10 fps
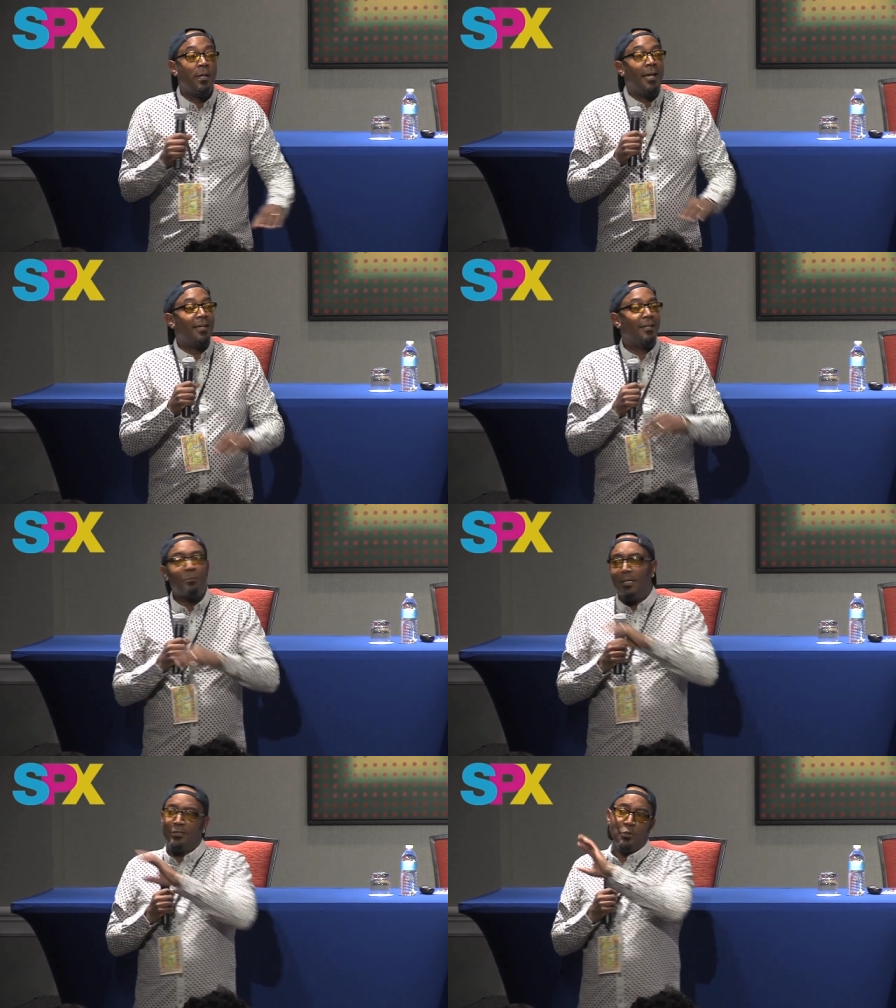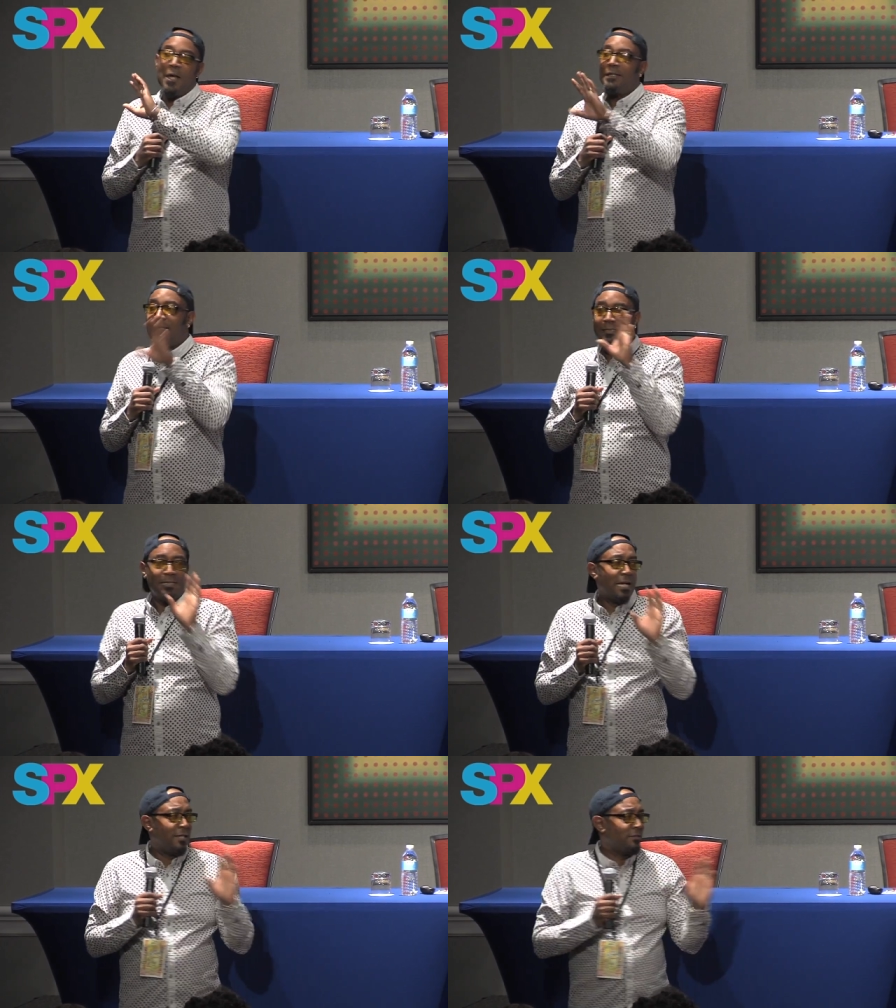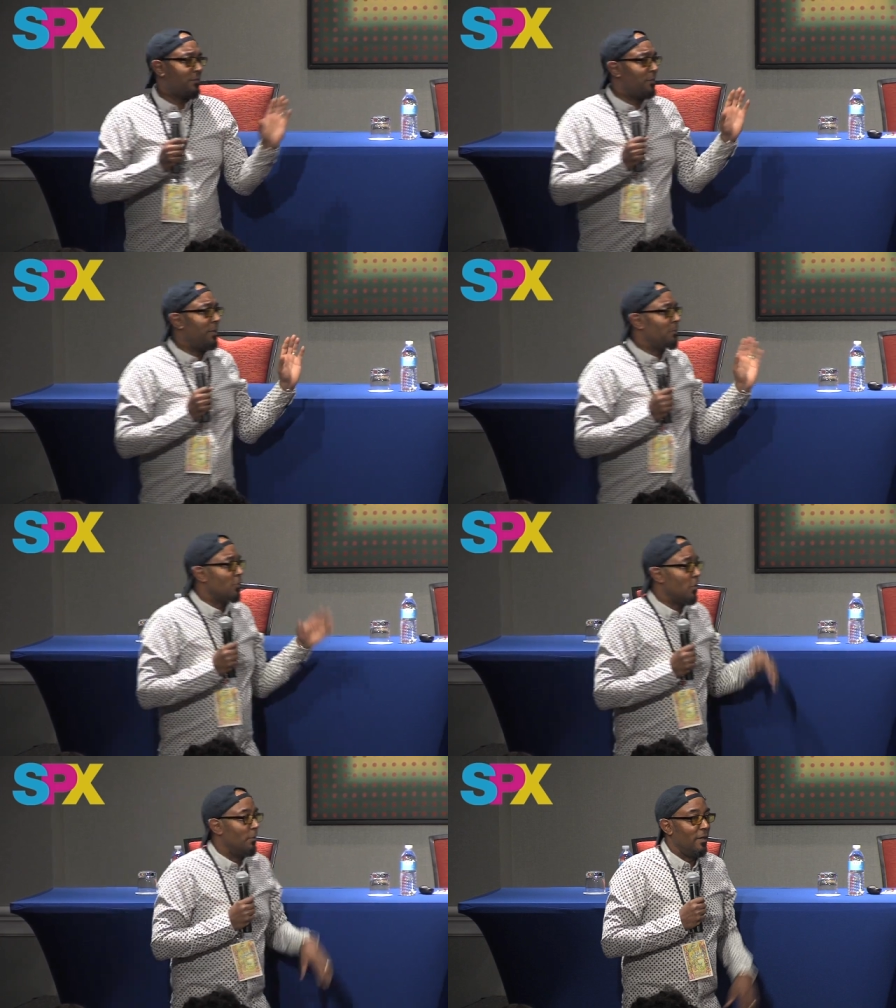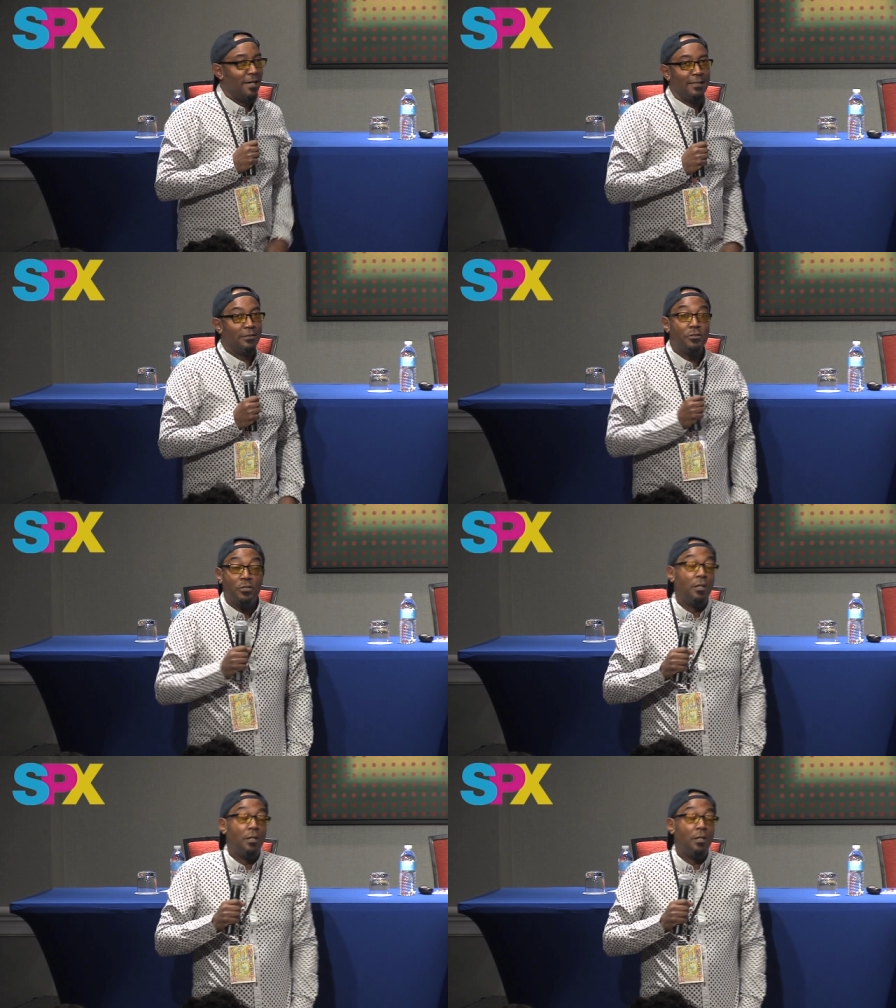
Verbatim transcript: And I'm like trying to catch the eyes of people going by, and